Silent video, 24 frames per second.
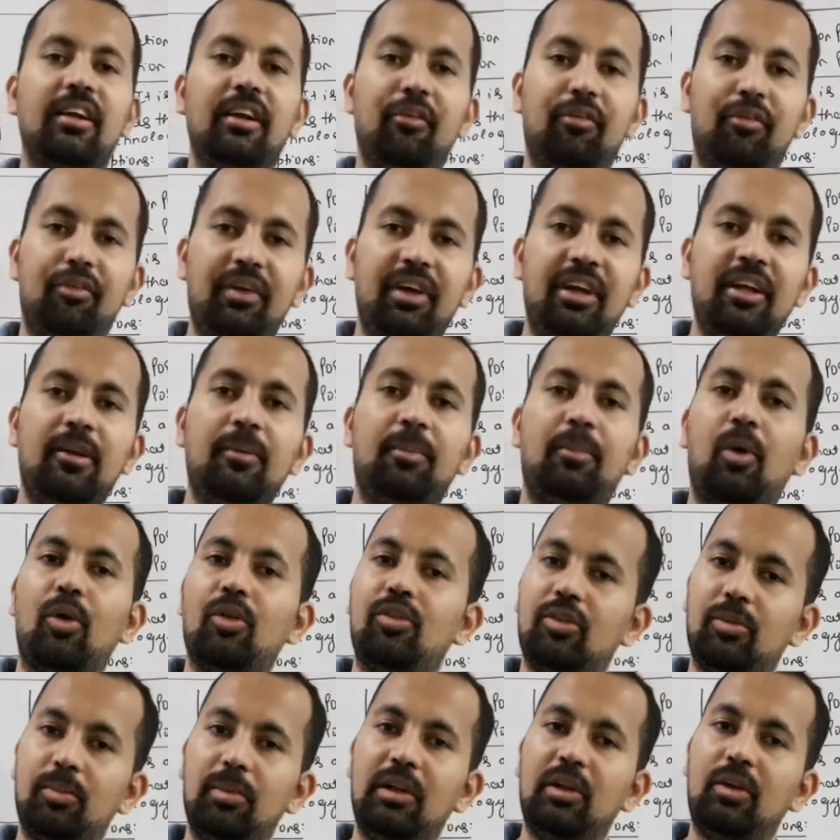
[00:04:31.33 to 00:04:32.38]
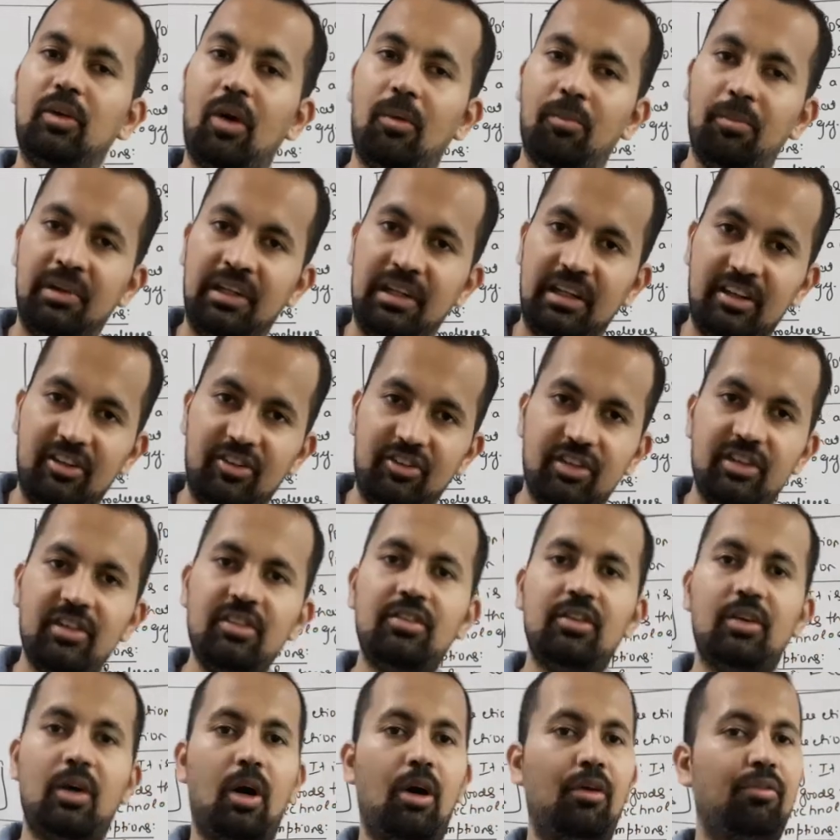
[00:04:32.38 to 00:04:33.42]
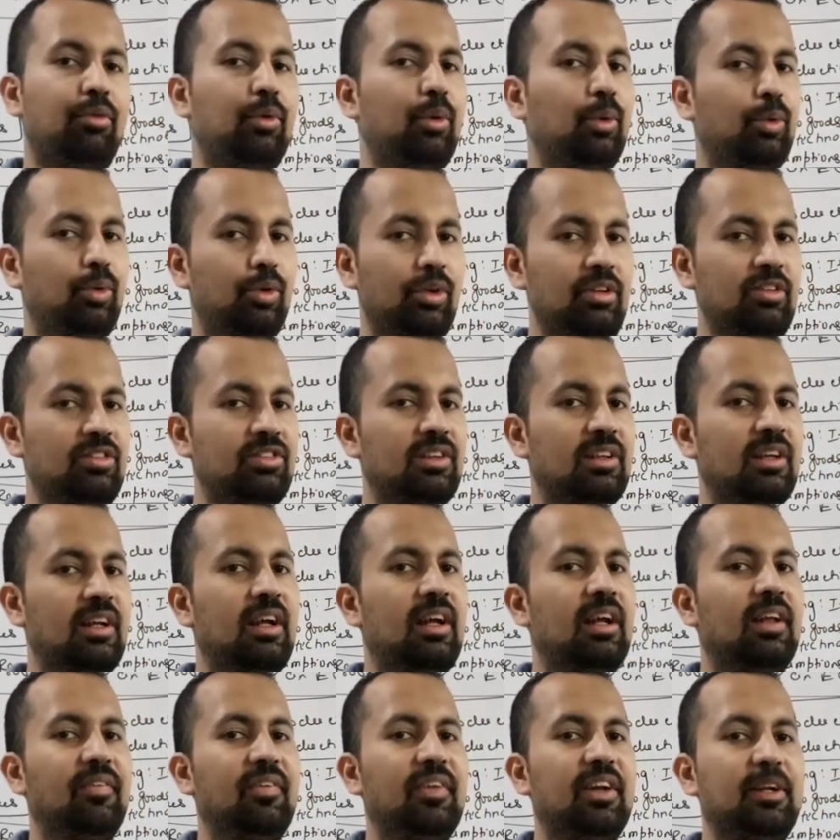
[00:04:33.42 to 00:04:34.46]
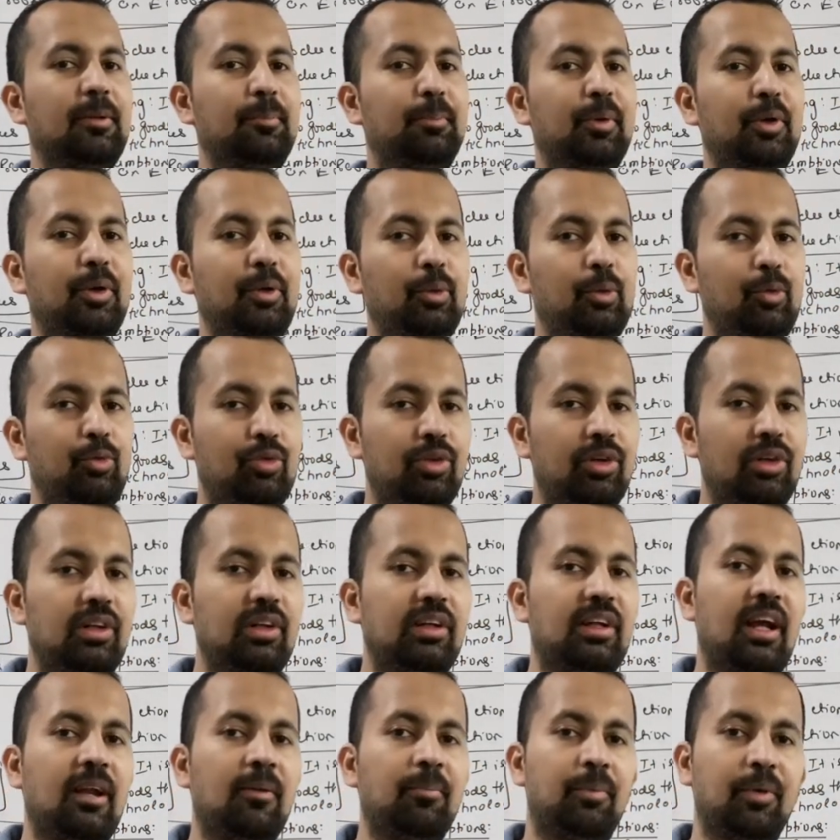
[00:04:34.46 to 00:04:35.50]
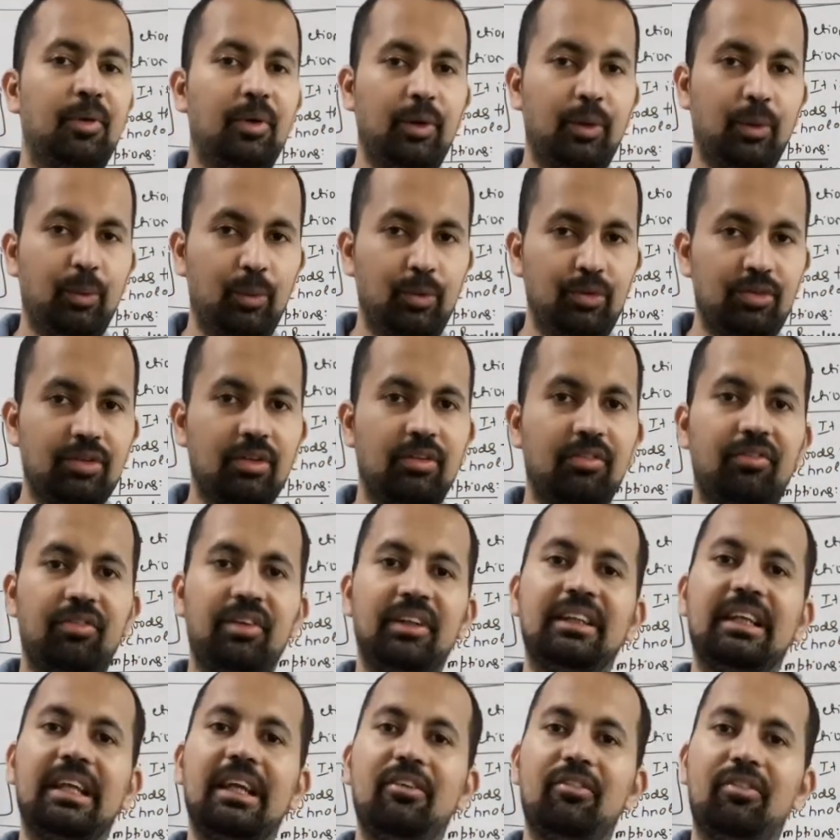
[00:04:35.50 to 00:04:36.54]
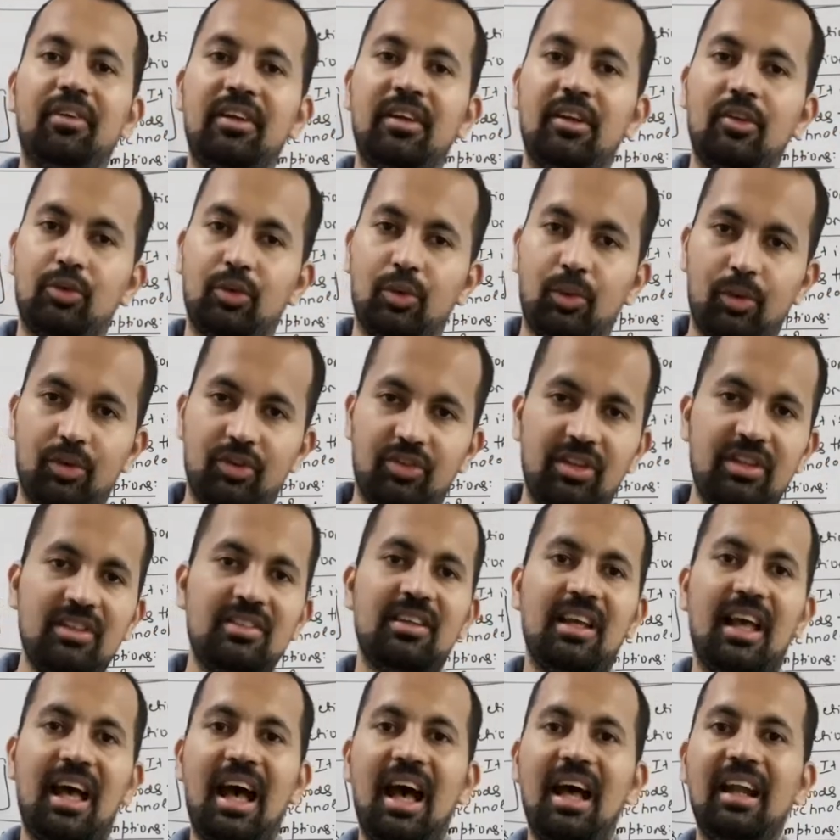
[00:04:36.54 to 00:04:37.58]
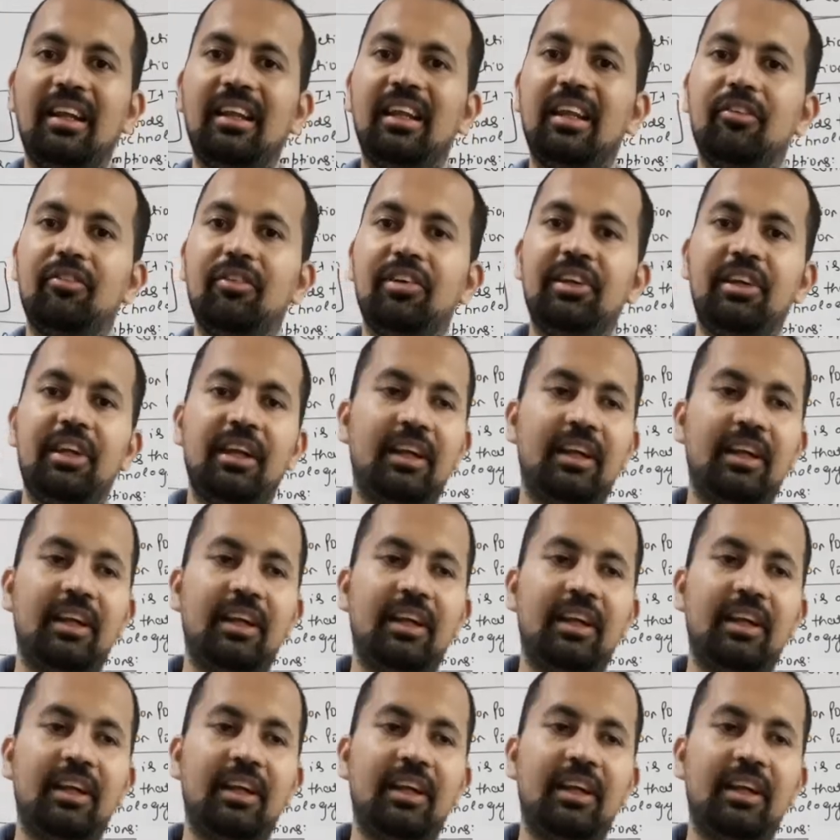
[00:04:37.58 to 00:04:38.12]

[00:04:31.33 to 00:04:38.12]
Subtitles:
different possible combinations of the goods that a producer can produce with given resources and given